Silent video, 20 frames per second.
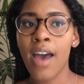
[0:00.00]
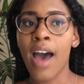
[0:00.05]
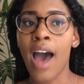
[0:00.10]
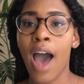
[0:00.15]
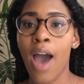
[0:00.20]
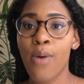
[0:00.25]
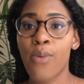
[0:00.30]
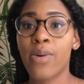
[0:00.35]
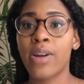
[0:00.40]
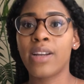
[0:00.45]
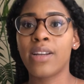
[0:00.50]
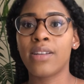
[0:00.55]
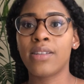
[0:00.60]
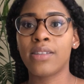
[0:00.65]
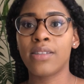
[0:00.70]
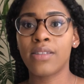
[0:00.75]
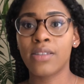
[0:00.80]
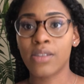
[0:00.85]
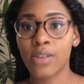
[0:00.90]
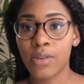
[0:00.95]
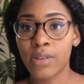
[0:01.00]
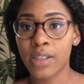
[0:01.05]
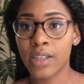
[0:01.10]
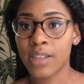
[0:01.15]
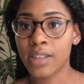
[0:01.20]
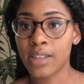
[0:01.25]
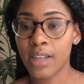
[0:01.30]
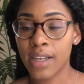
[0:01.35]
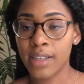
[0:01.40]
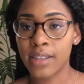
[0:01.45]
I wanted solely
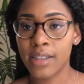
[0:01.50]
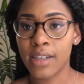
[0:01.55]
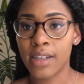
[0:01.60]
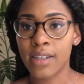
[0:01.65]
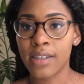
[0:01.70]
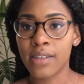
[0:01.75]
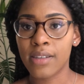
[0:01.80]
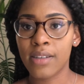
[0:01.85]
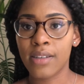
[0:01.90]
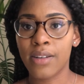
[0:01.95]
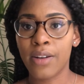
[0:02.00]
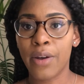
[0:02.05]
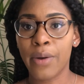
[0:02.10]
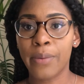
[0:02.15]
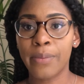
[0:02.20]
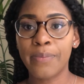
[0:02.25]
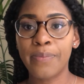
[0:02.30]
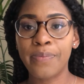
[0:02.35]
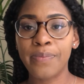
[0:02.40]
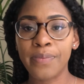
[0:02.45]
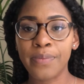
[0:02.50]
necessities, you know.